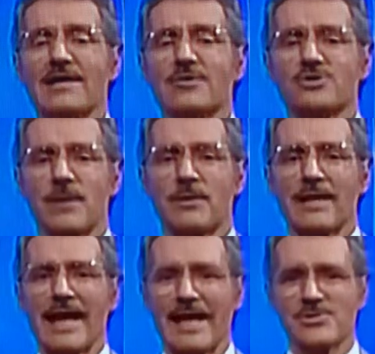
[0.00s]
Final
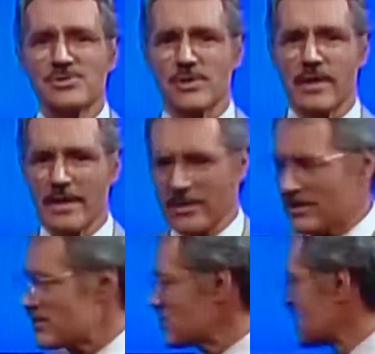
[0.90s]
Jeopardy answer
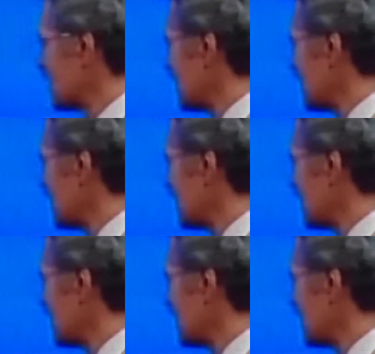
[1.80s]
is